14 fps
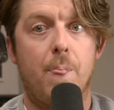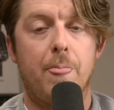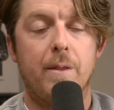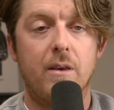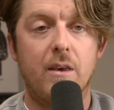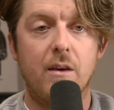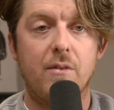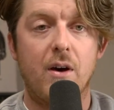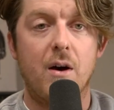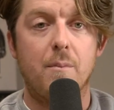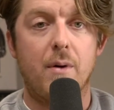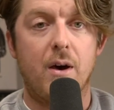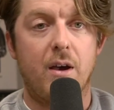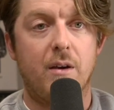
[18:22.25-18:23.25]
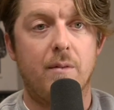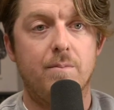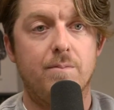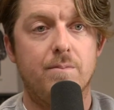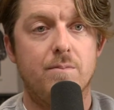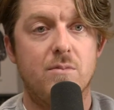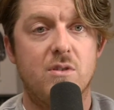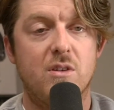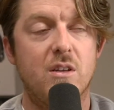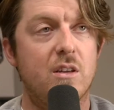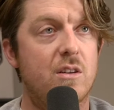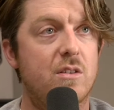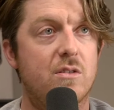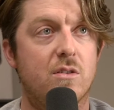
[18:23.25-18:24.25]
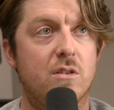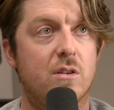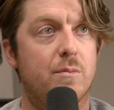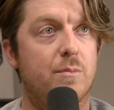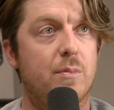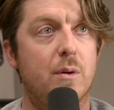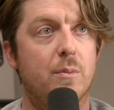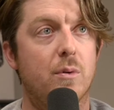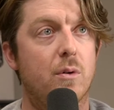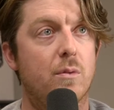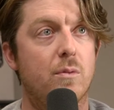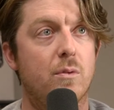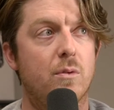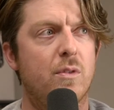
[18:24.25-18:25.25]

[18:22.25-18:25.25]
give out my CDs to people.